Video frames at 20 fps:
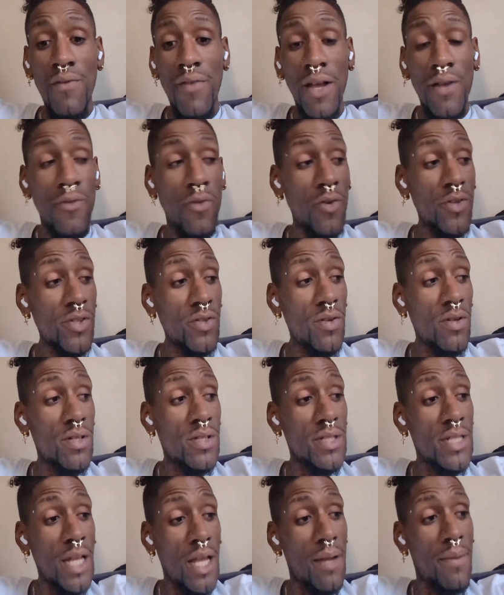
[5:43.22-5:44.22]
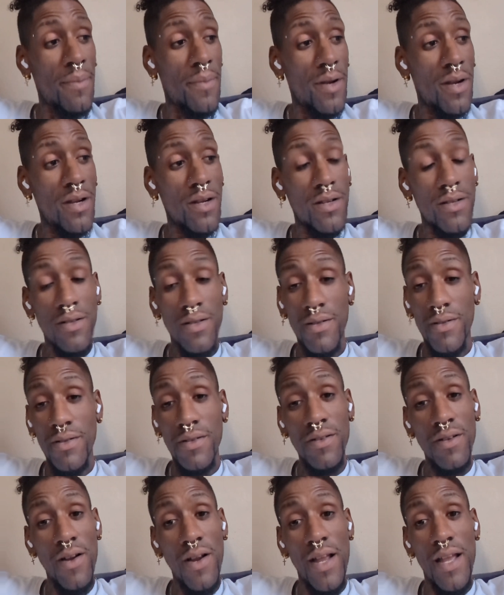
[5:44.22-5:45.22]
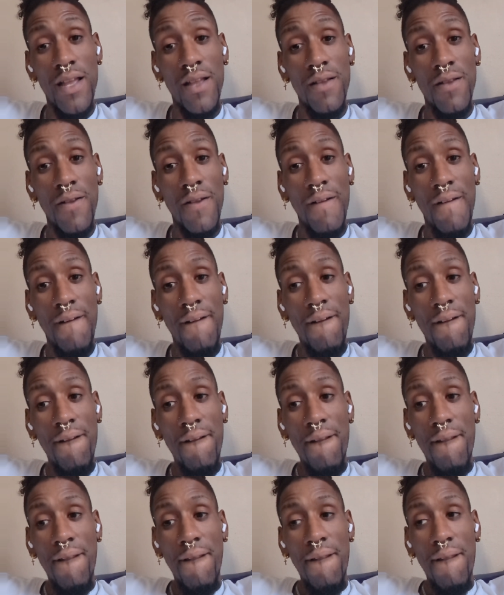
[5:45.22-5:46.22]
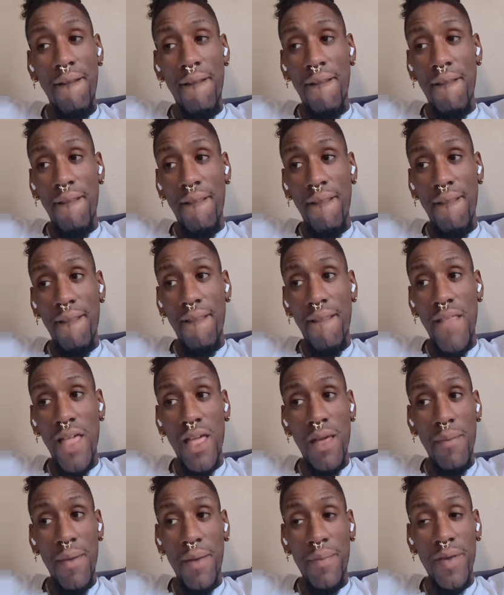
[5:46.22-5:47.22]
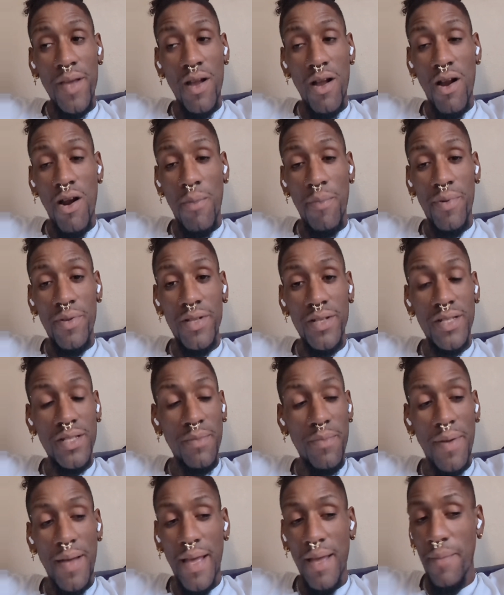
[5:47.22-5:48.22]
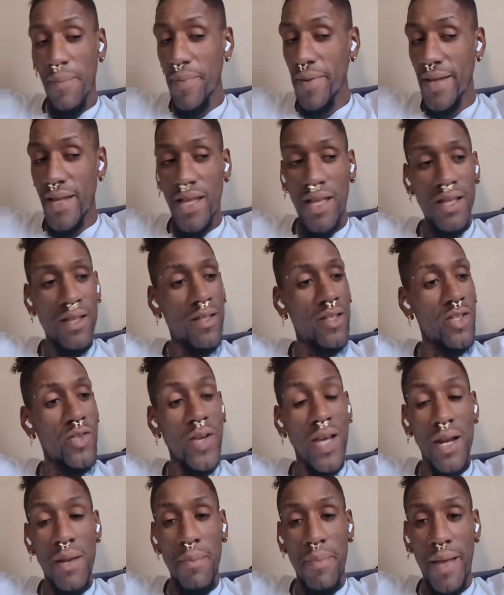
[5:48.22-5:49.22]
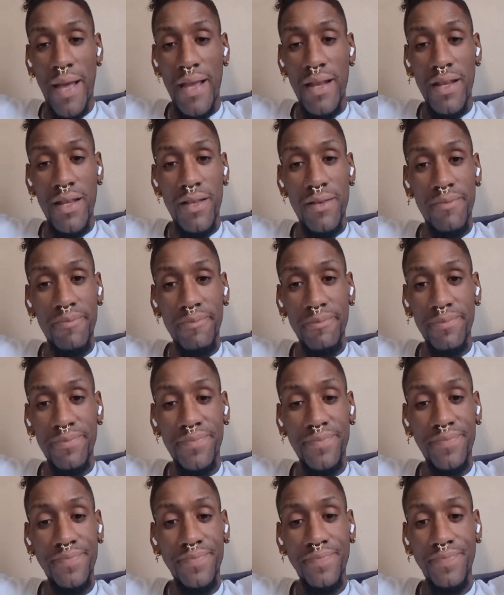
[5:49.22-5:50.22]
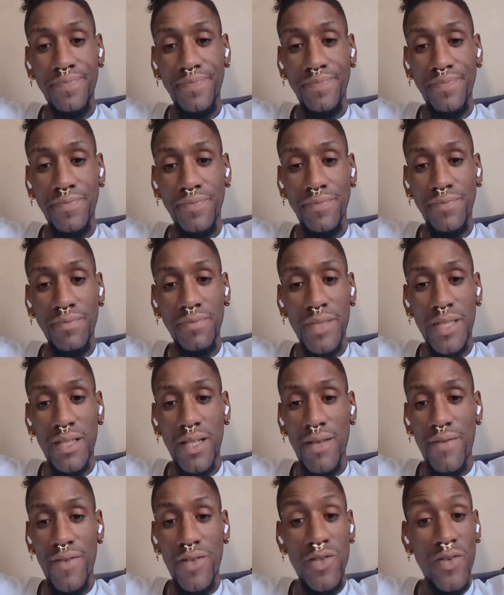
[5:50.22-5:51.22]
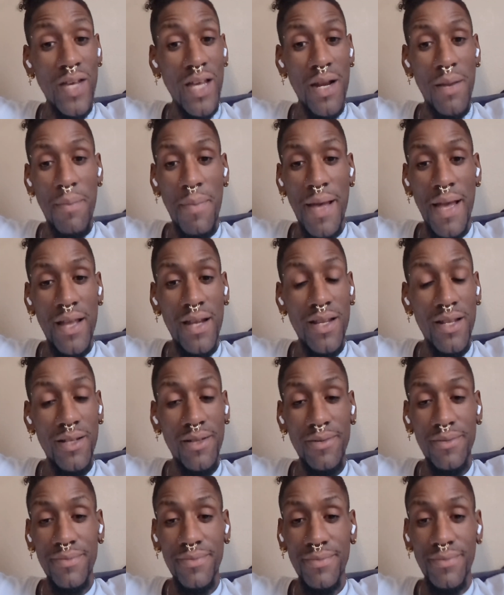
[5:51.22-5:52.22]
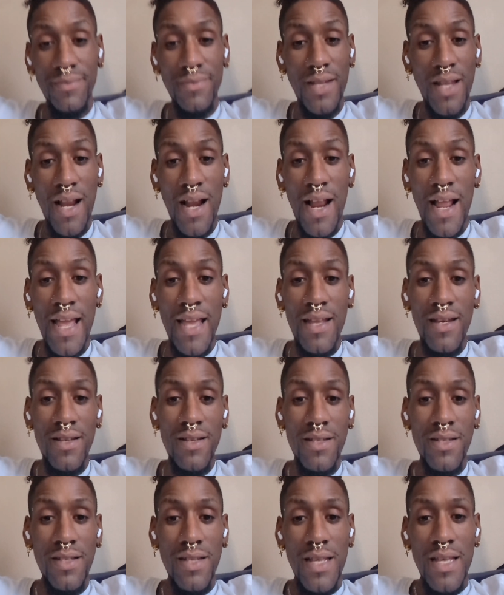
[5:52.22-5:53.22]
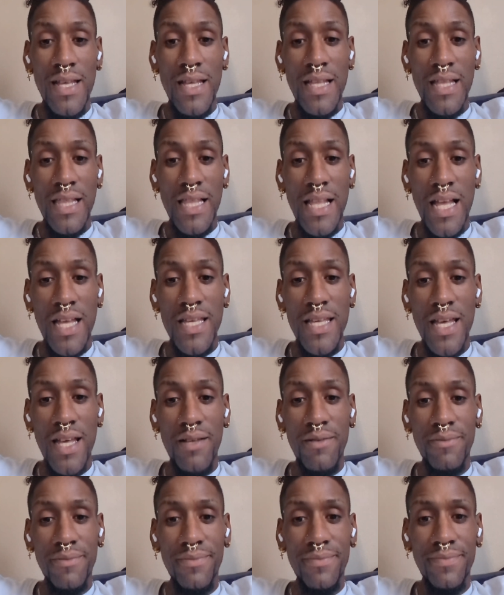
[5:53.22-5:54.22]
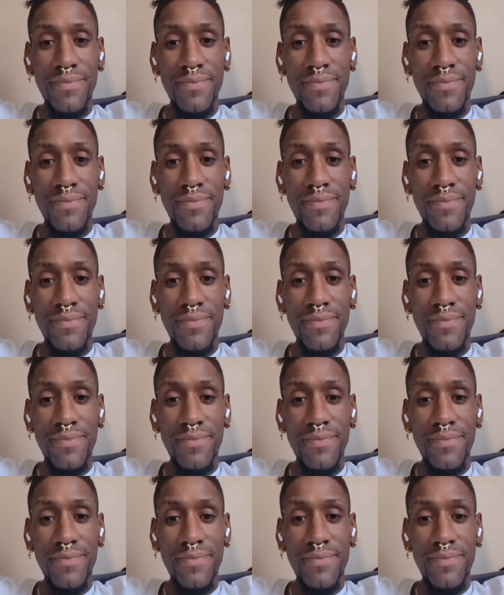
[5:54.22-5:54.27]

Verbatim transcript: Five, four, three on timer. All right. And it might be a hard bullet to bite, but you gotta bite it. I love it. You gotta bite it. All right. Love ya.